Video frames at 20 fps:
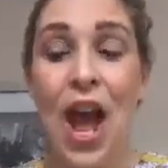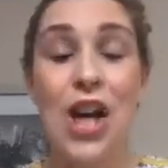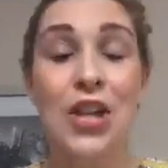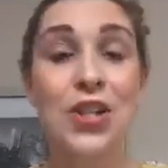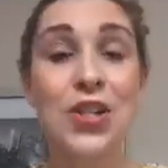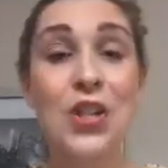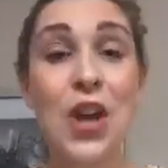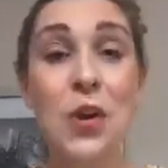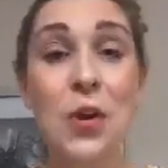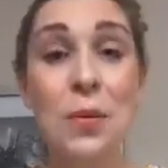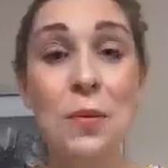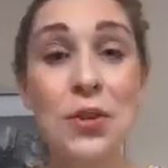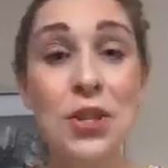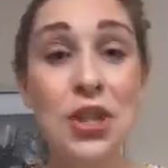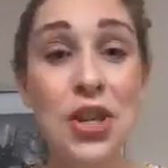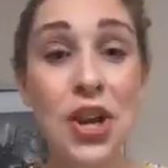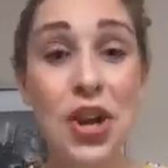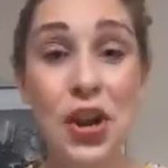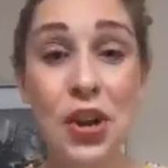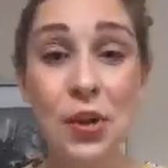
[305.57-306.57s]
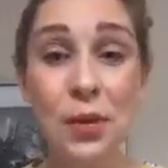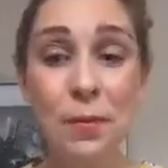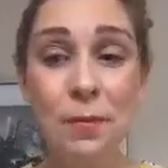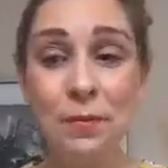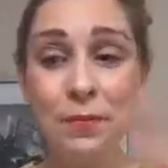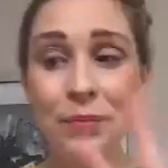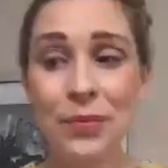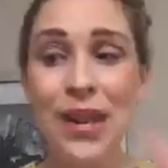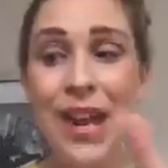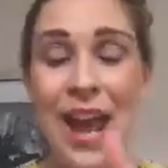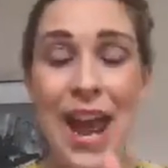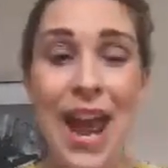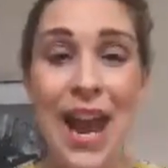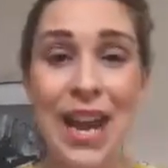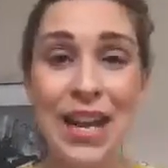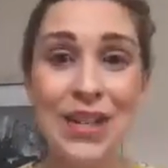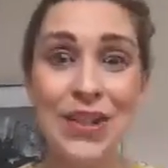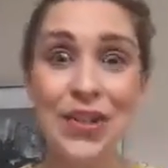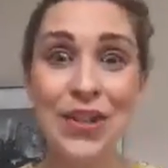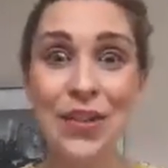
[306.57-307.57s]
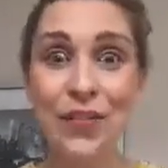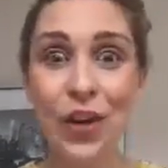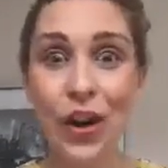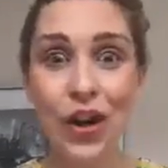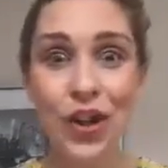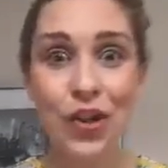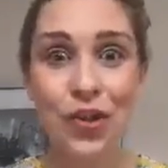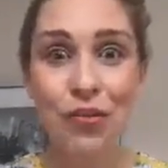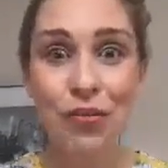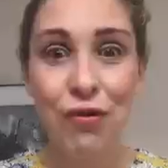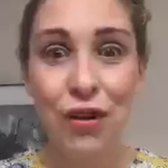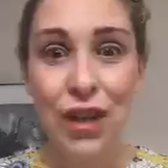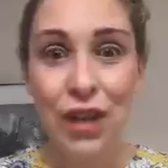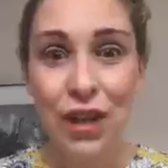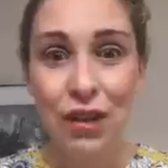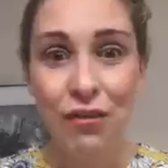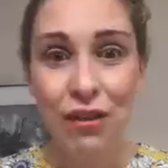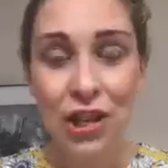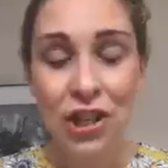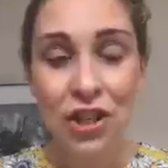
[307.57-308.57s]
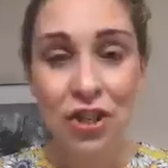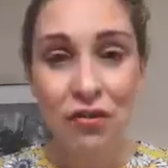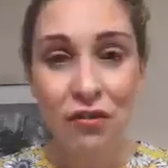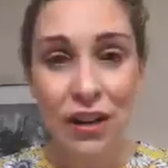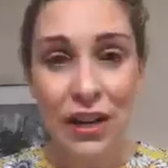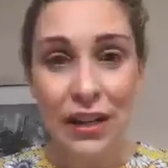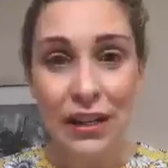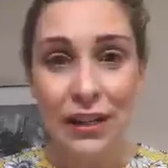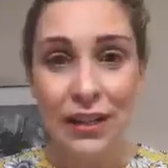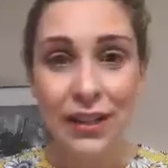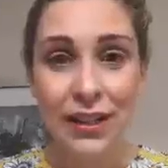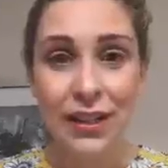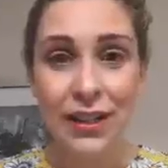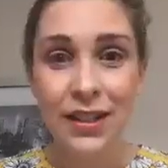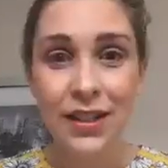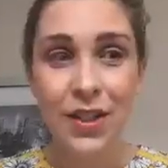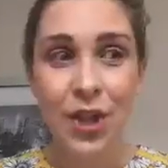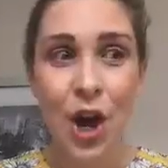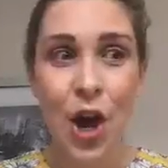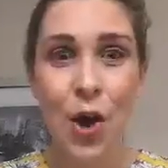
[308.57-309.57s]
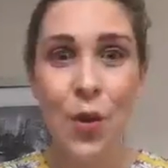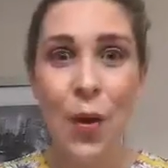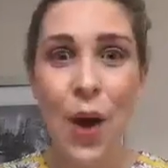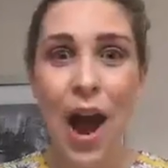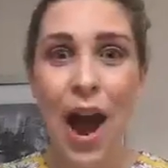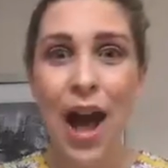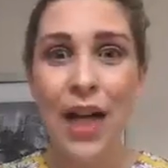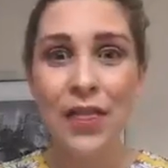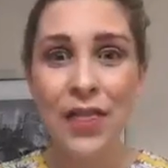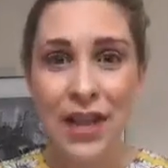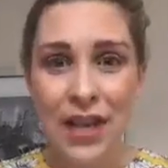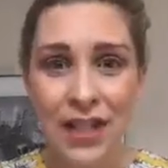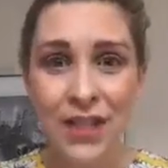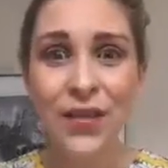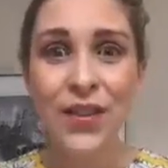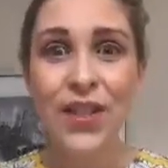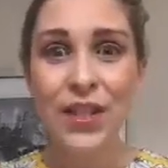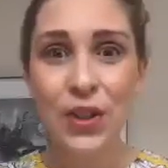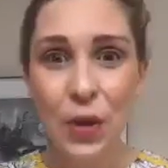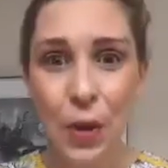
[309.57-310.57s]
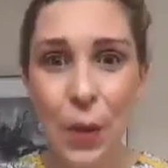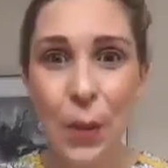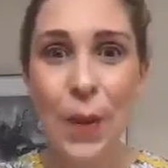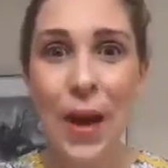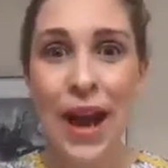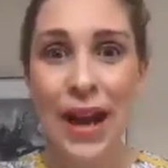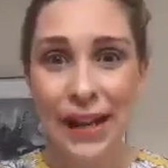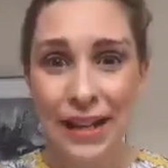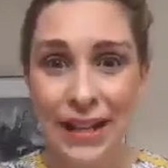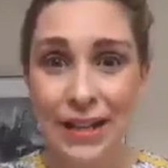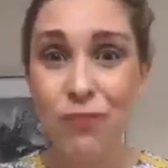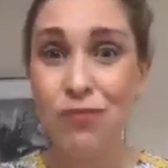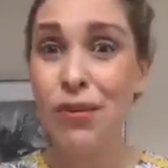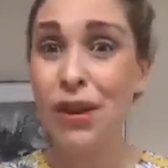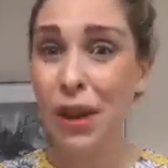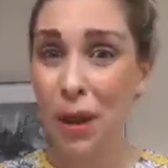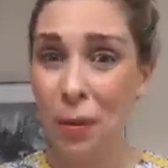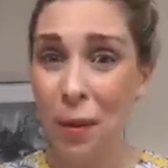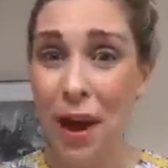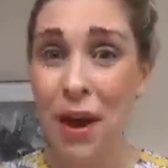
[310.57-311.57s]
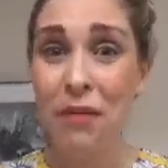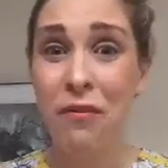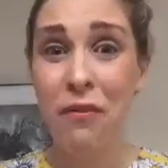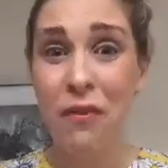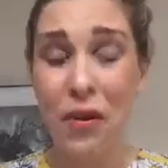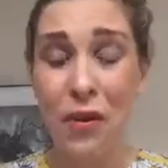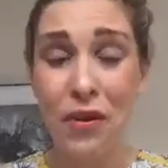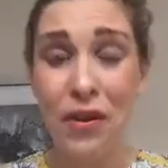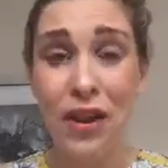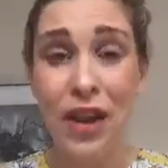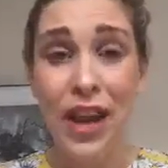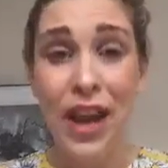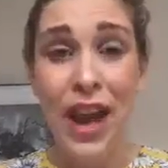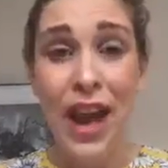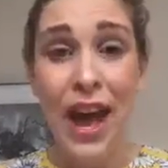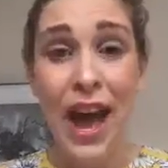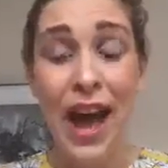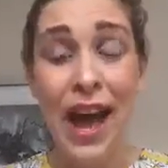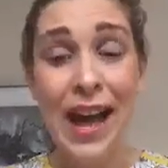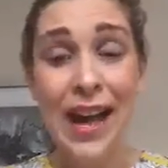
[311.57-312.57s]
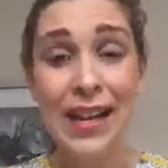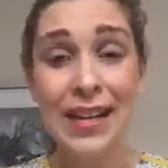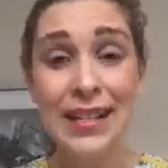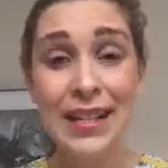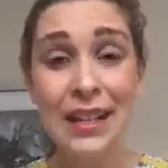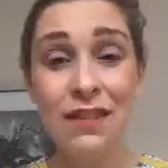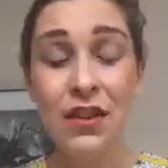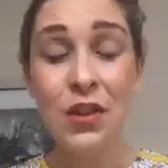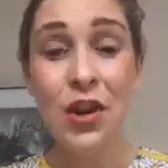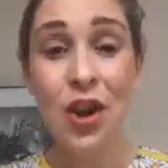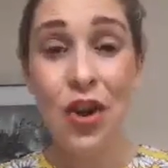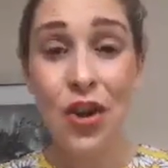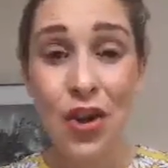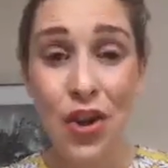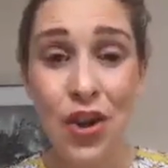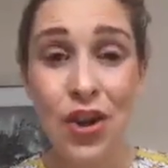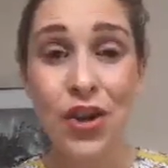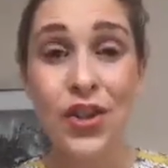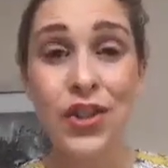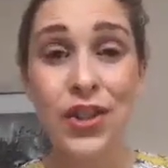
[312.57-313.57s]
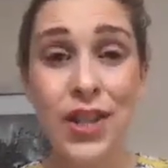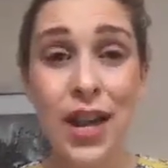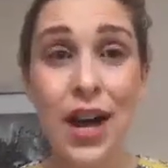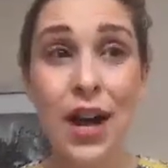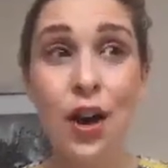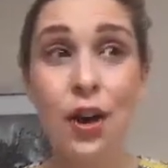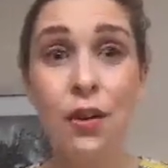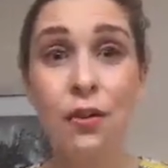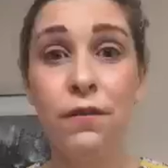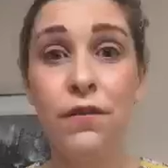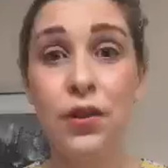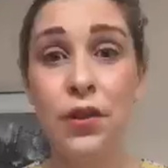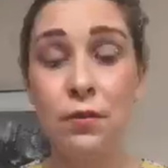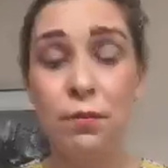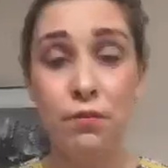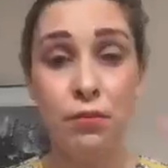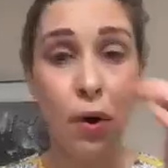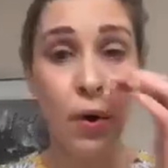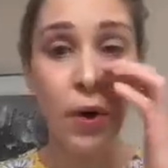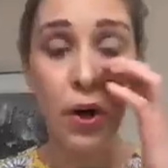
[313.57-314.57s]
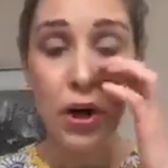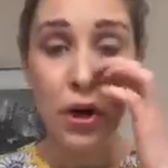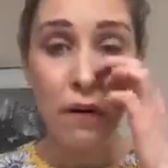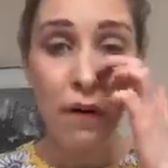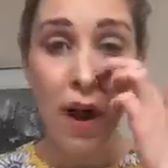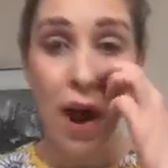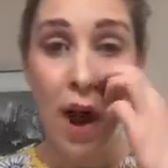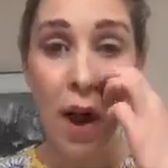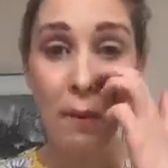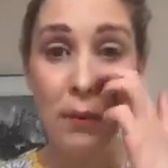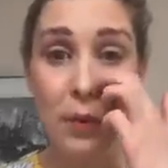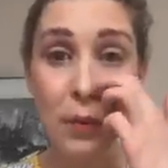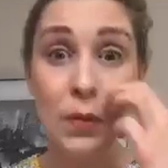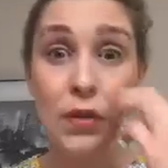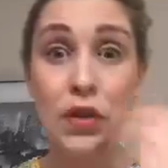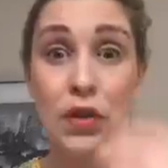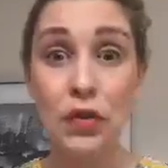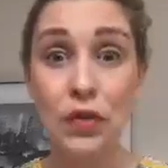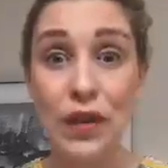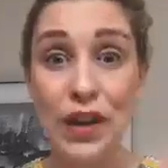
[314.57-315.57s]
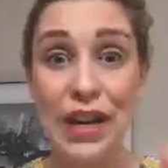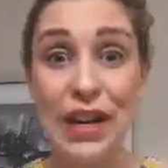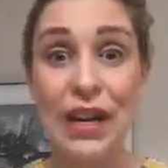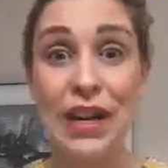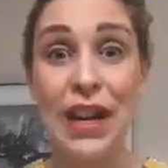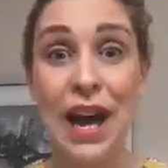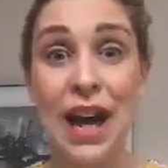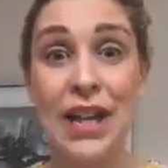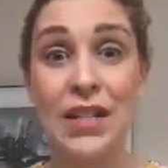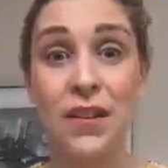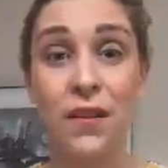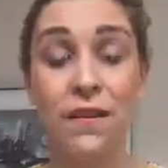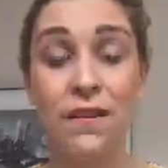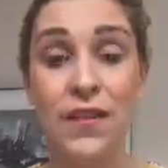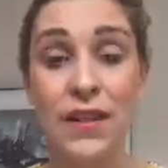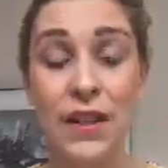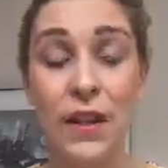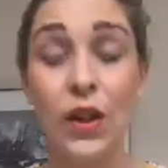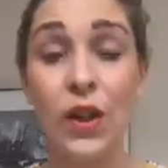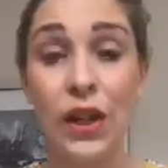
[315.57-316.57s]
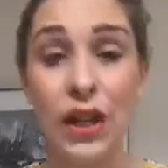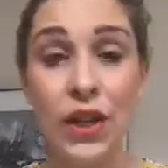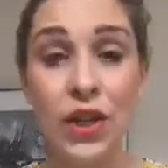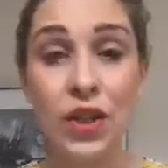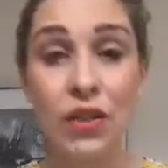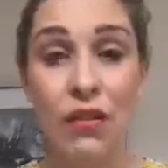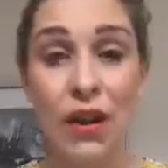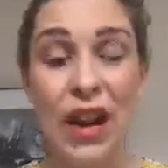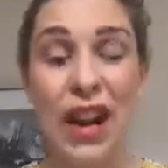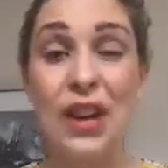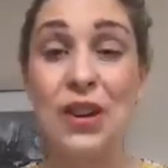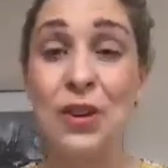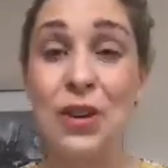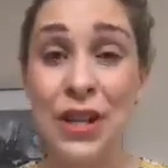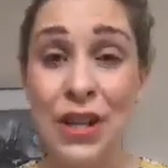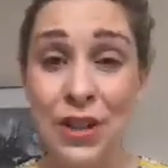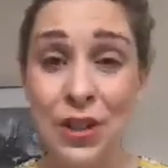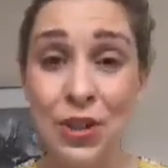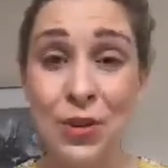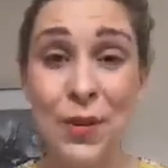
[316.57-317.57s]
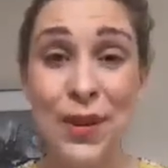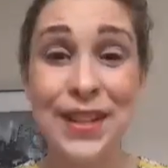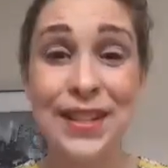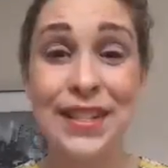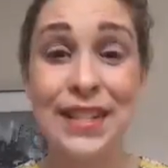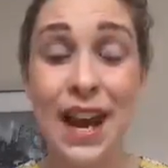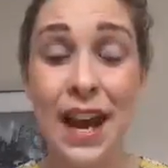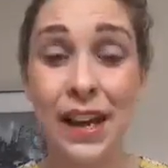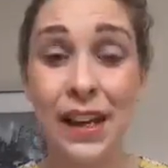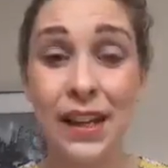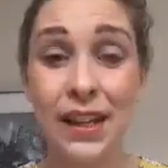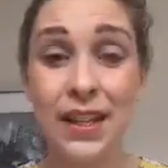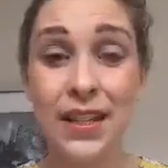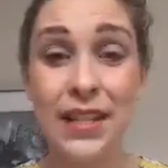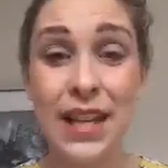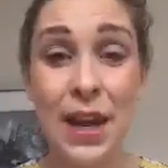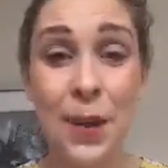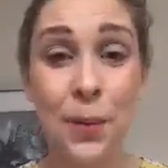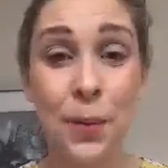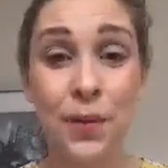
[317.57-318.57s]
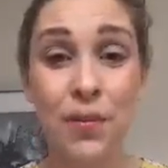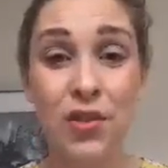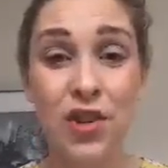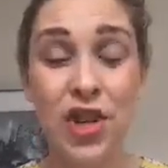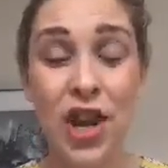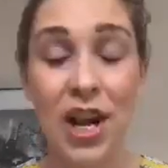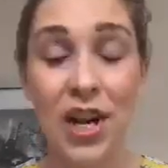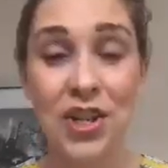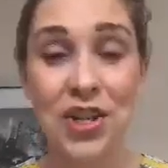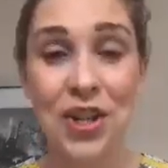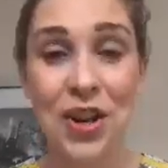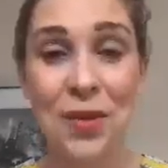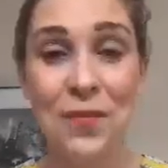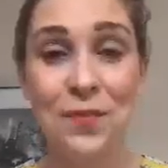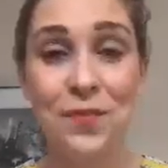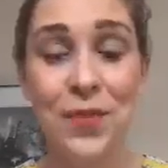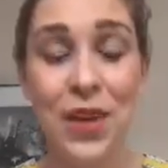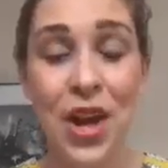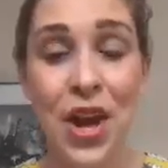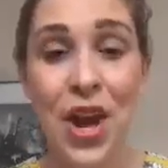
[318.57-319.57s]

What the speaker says: So number two is you've got to treat your injuries. So this physical pain is really painful, and if you'd hurt yourself, you'd broken your arm, you would treat that as a physical injury, and you need to do exactly the same with rejection.